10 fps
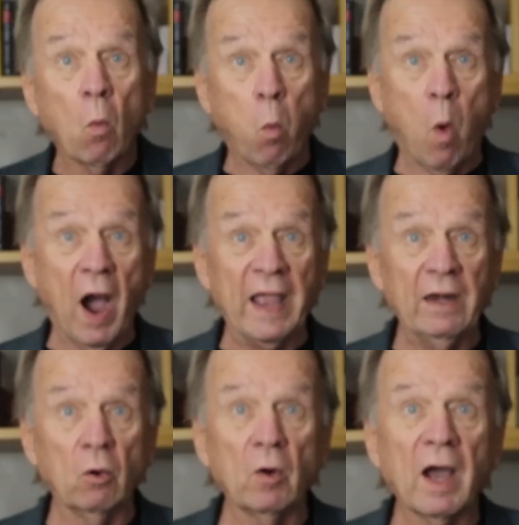why
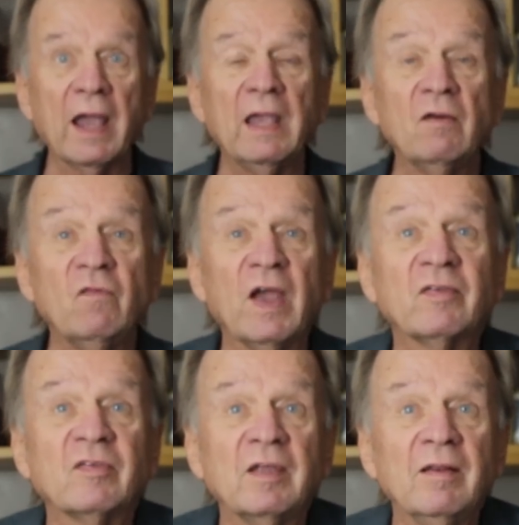don't I
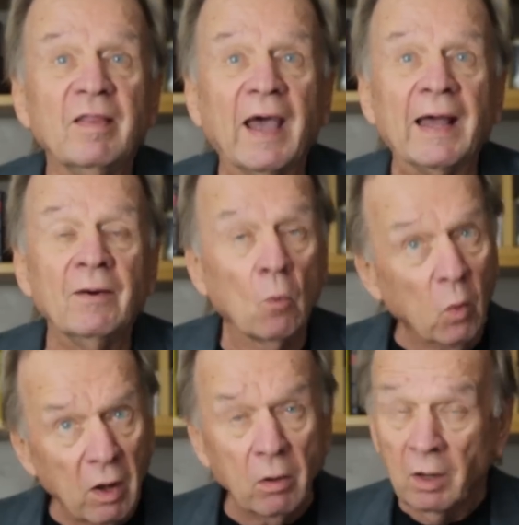invest in that?
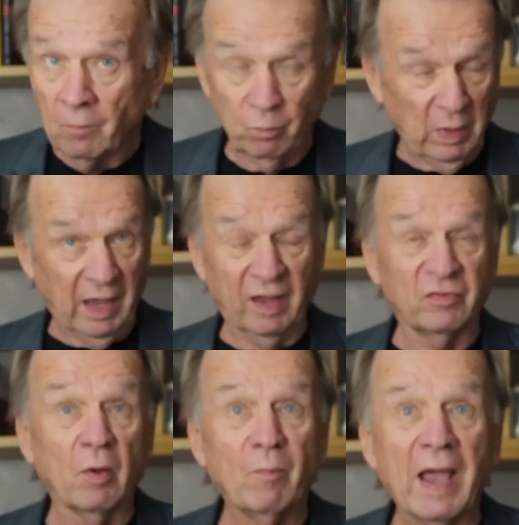Well,
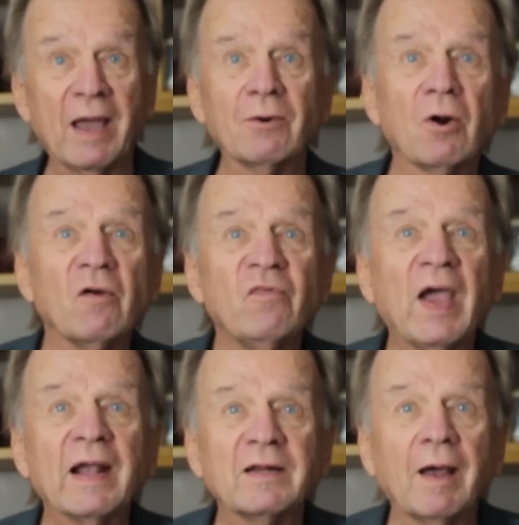as a matter of
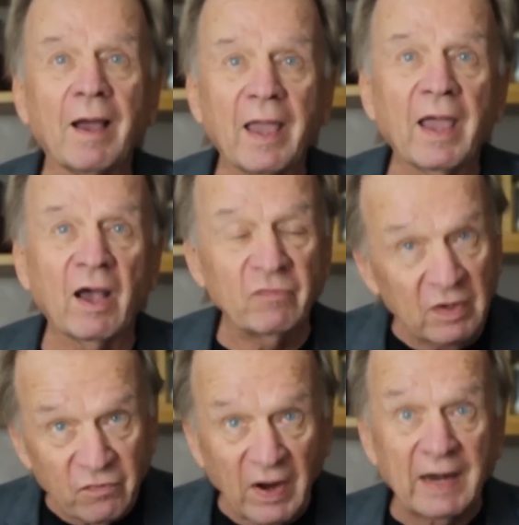fact, I have.
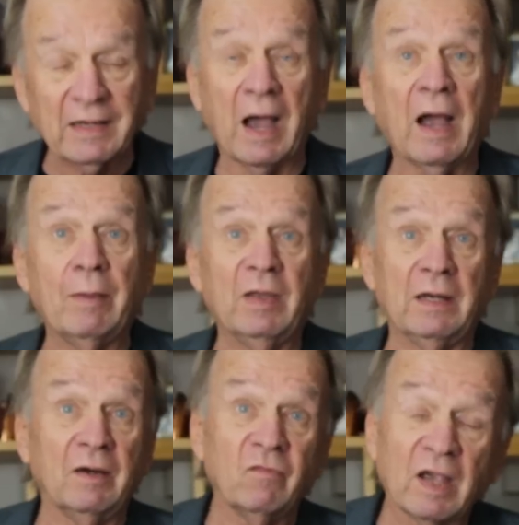In fact, I've been
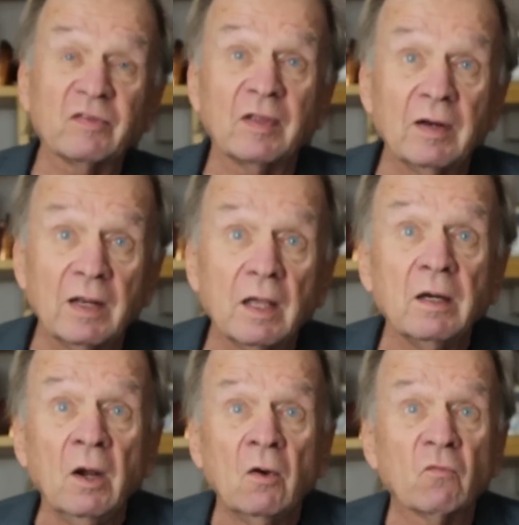invested in
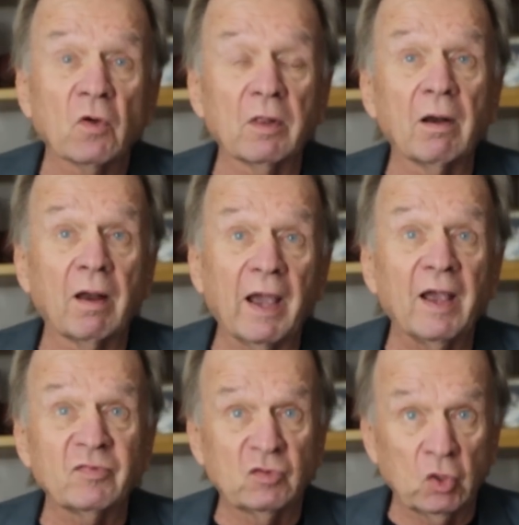it for the
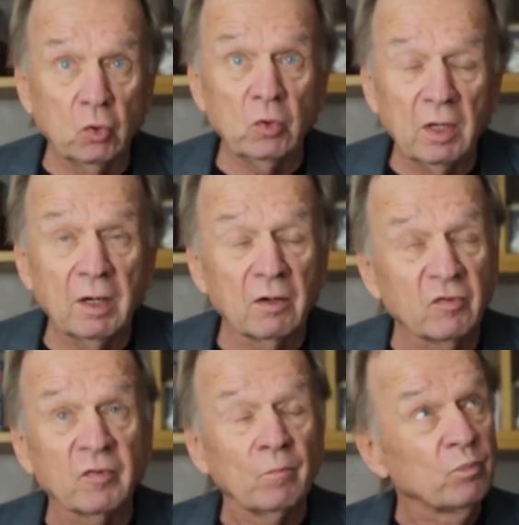last two
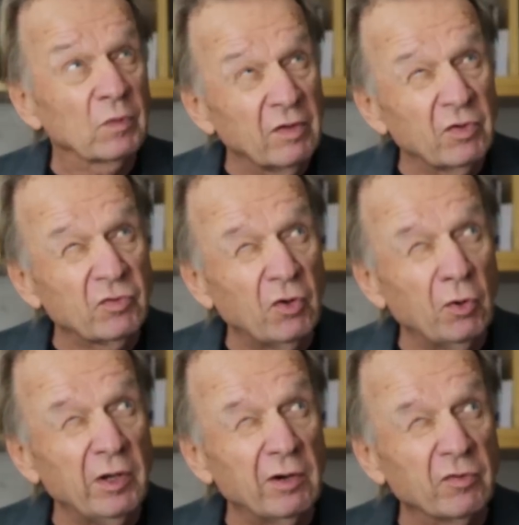years. Is it
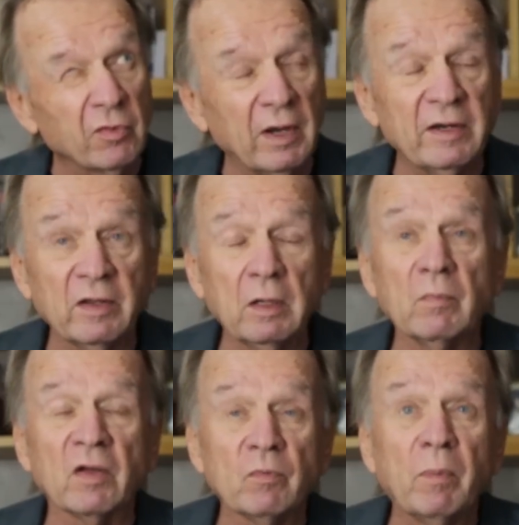two years or 18
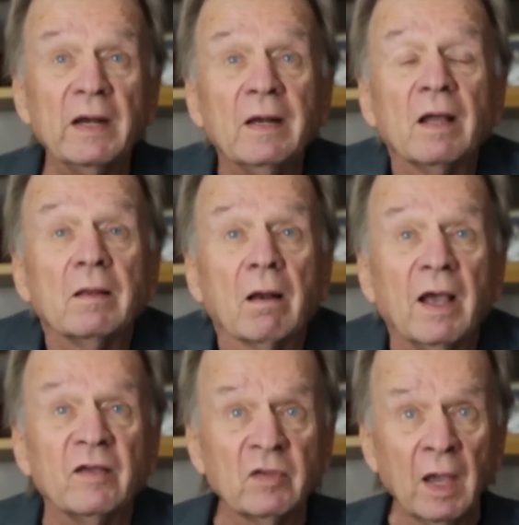months? But
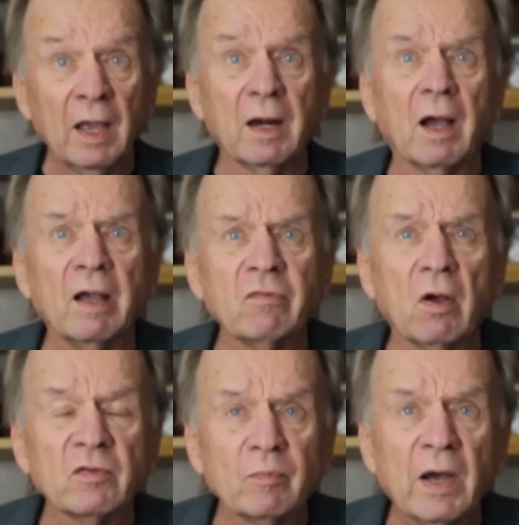nonetheless, and I've
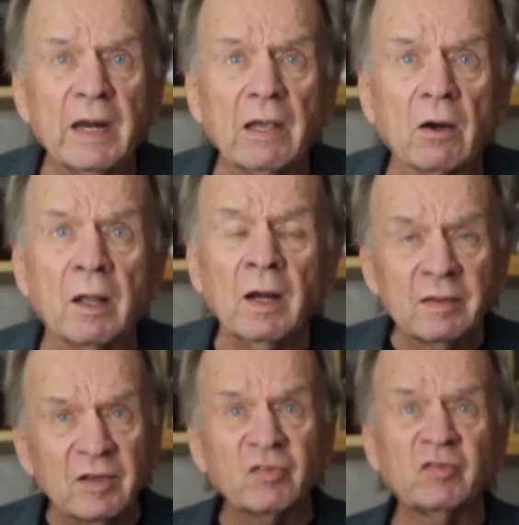lost money on it.
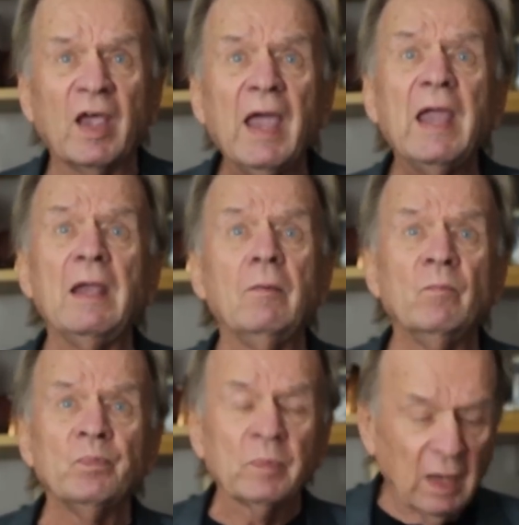The
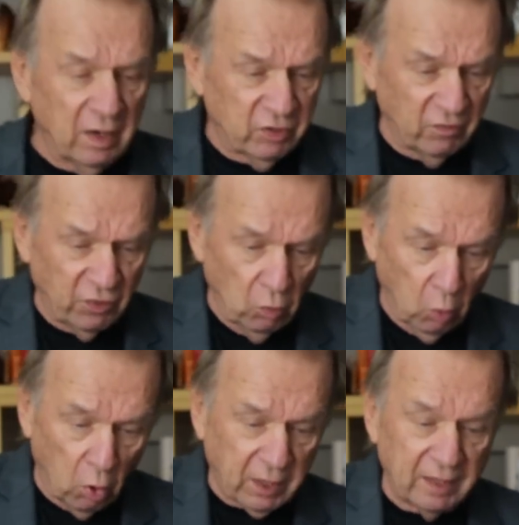same as if you
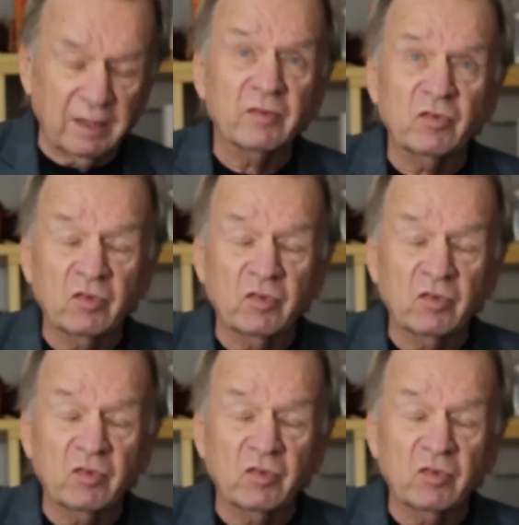look at this